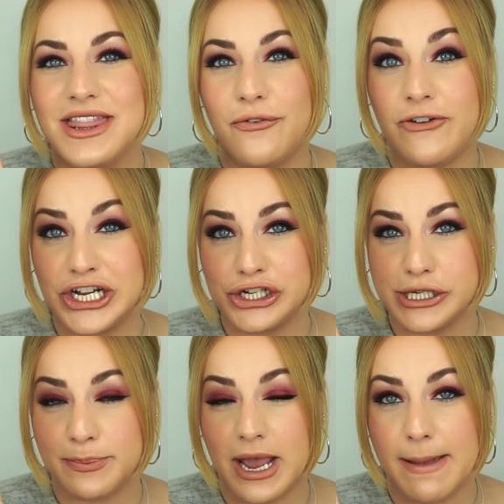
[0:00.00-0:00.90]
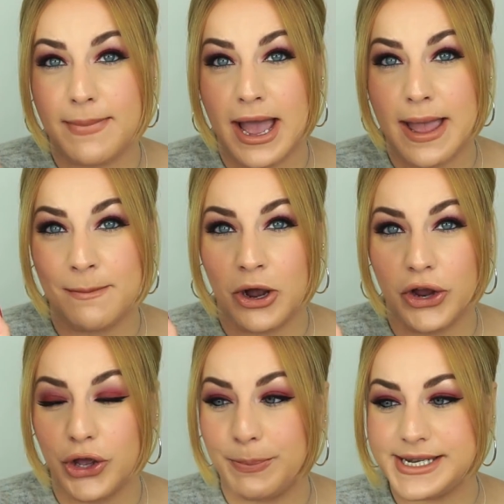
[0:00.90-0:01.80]
the facial spray by
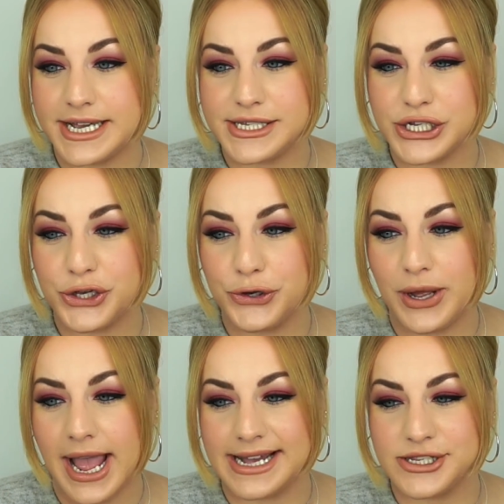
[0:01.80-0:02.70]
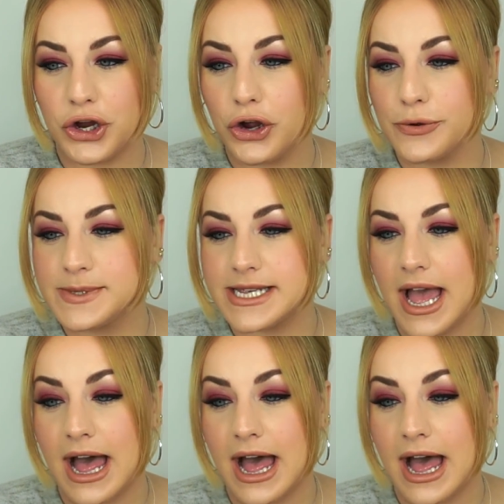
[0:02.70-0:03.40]
Mario Badescu. Has herbs,